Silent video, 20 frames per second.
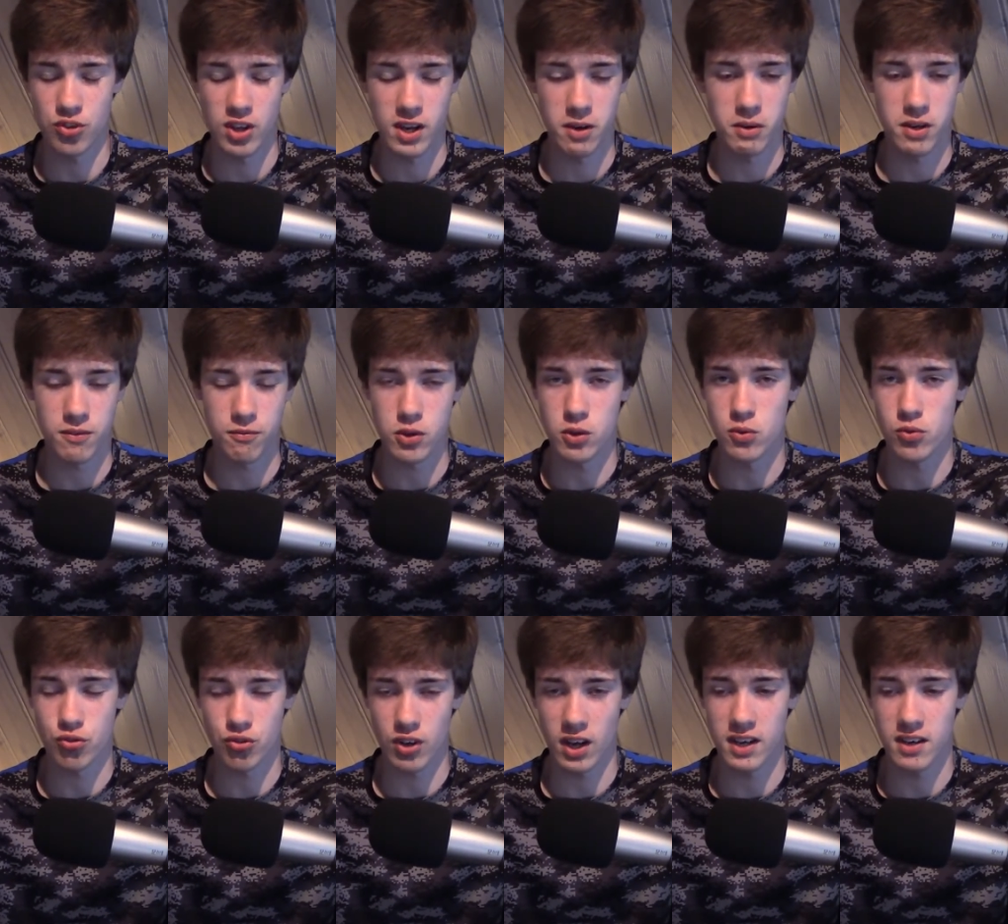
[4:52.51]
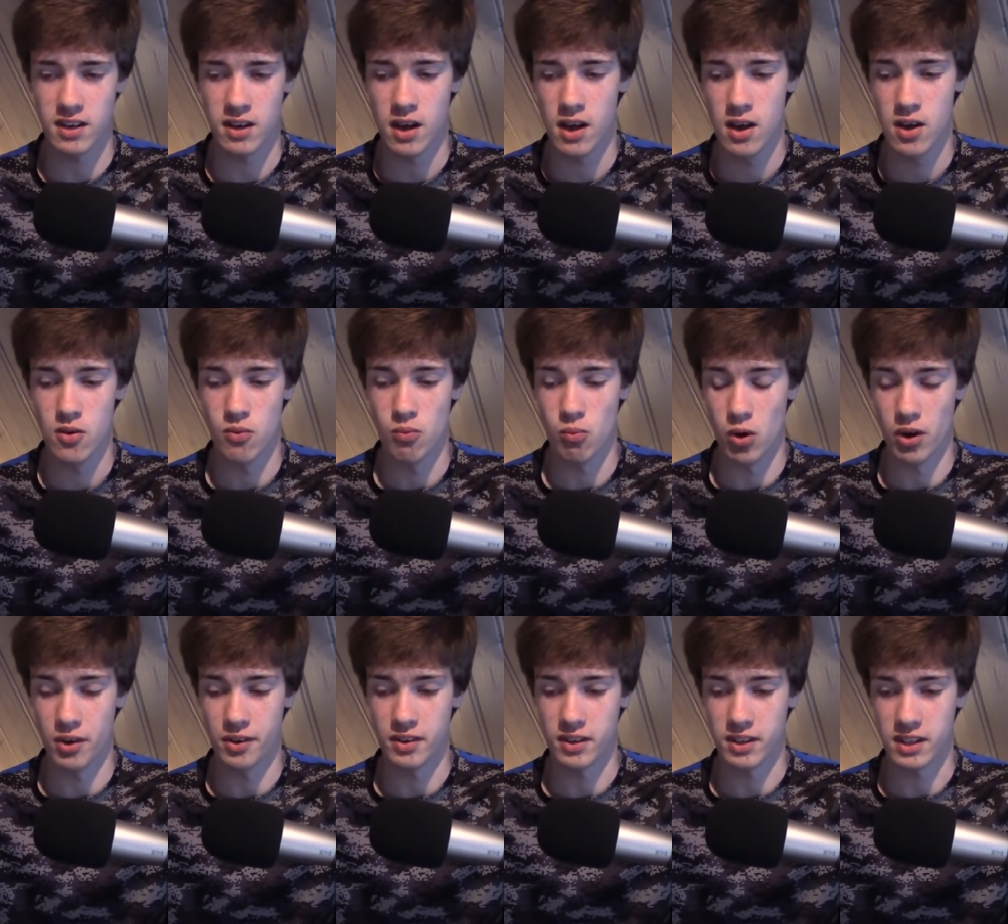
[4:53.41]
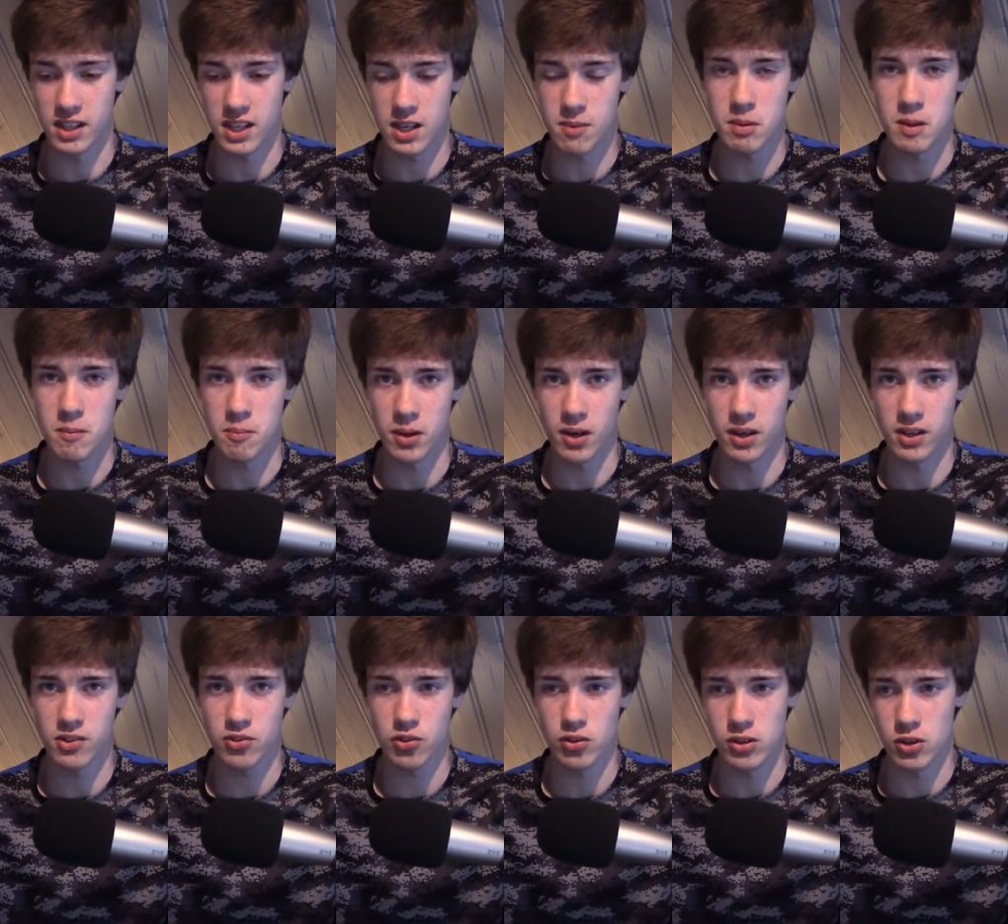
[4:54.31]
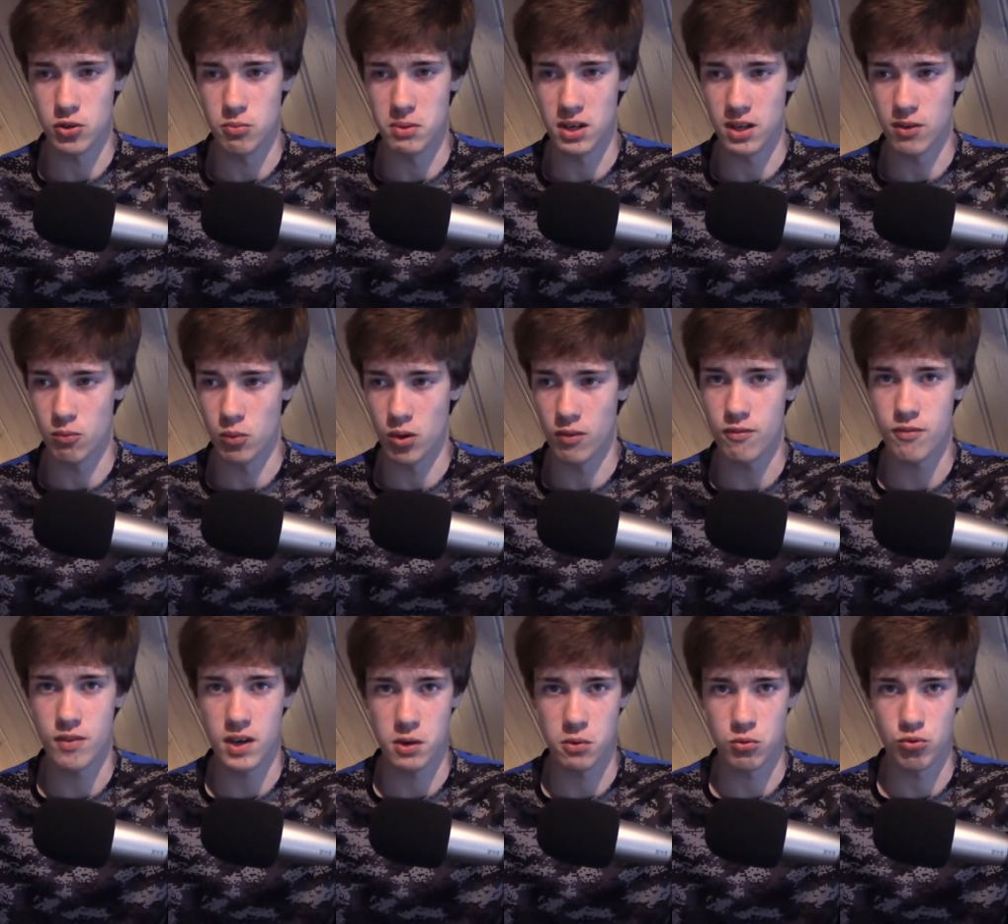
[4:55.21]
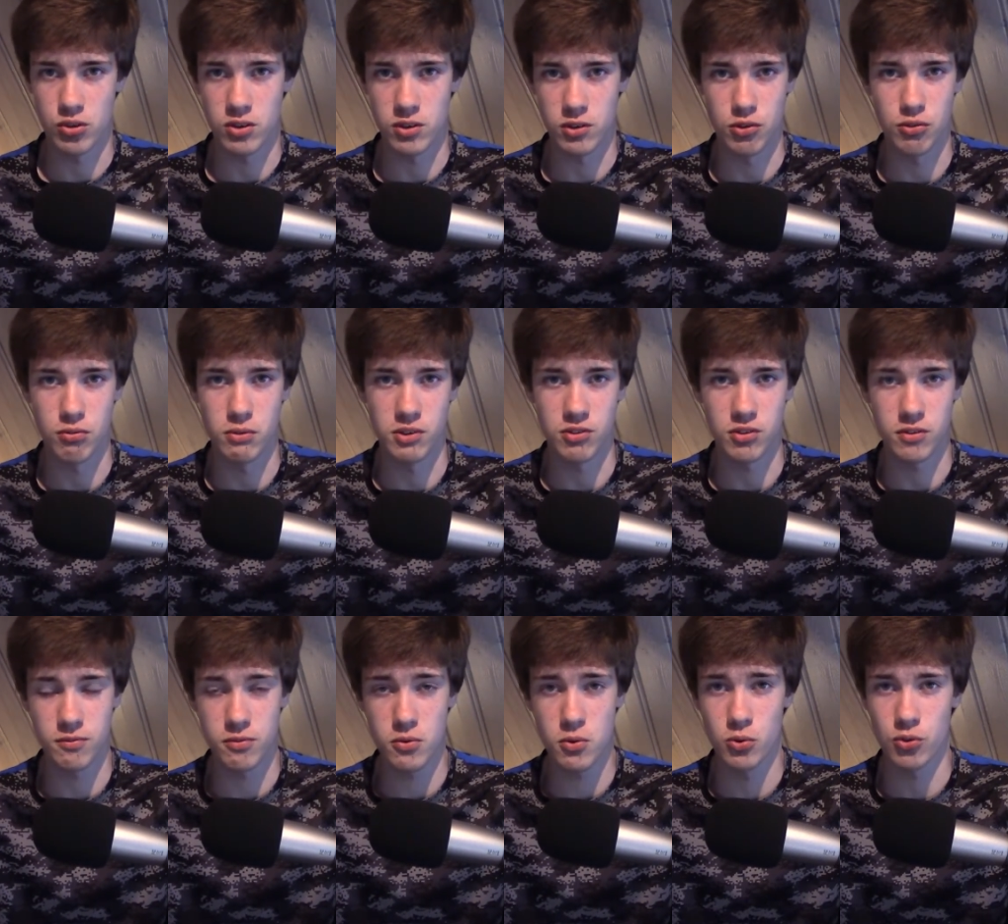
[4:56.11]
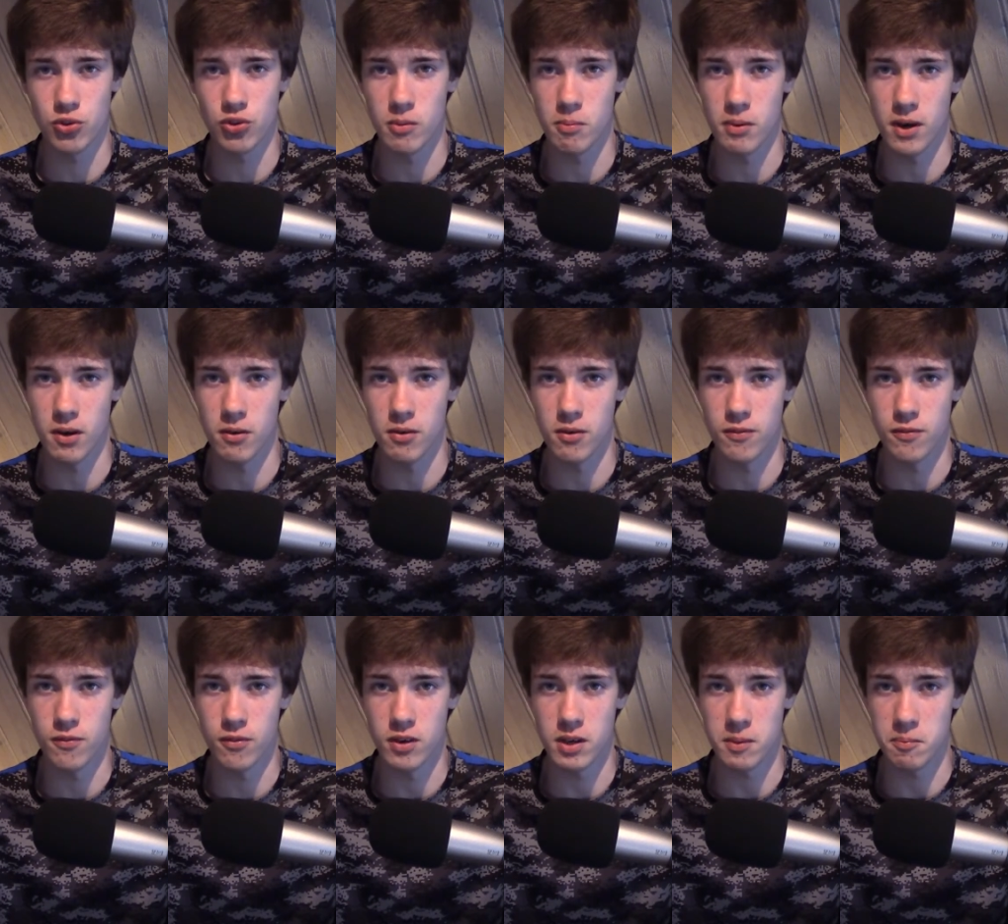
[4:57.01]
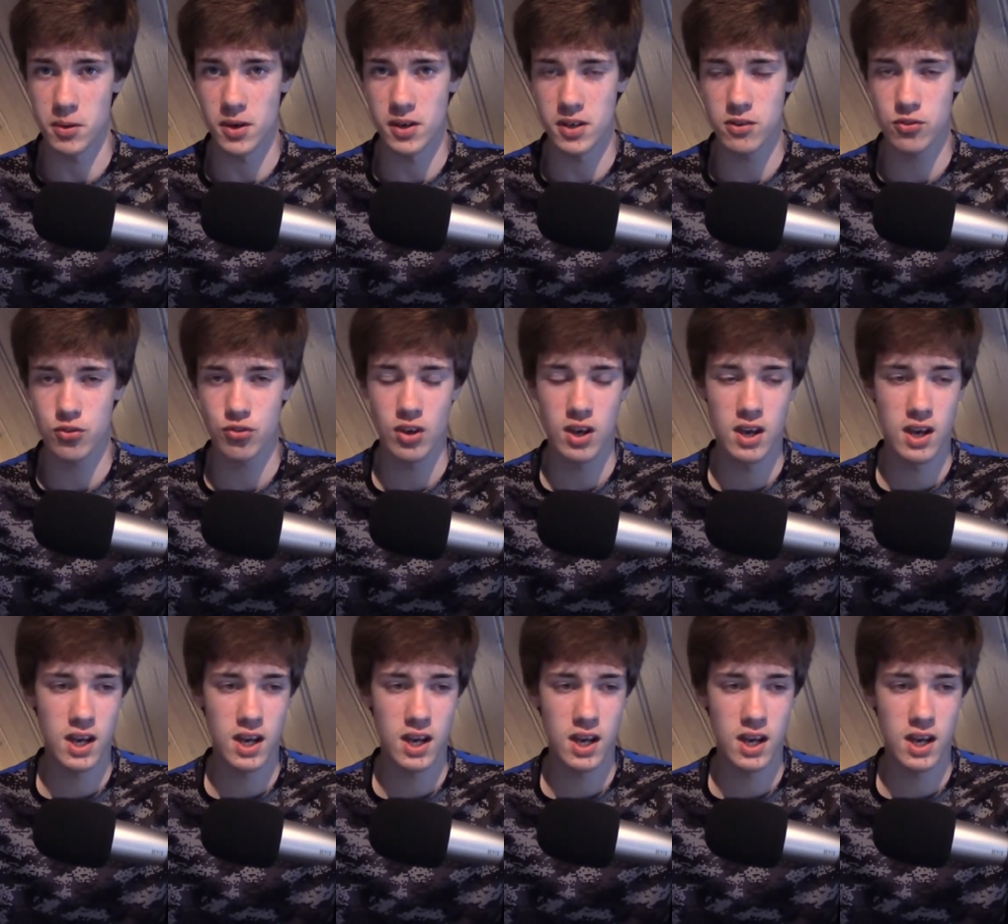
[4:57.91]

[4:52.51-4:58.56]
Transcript: Now, if you say 1 gibibyte, you mean 1024 to the power of 3 bytes,